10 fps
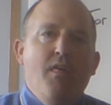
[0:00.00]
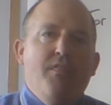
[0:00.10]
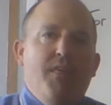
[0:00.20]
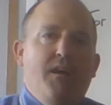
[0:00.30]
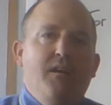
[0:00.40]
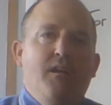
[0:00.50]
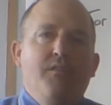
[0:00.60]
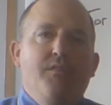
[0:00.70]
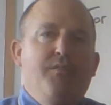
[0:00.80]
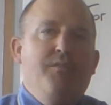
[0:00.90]
then
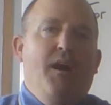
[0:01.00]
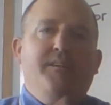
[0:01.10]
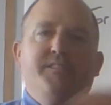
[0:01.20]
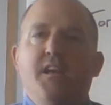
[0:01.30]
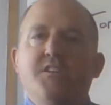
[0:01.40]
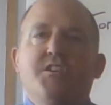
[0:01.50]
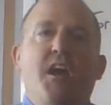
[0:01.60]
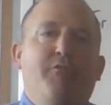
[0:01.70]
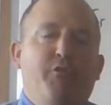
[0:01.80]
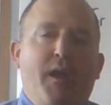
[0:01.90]
the oxidation
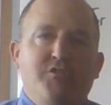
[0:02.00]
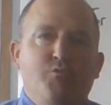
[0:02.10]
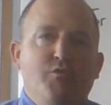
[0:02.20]
half reaction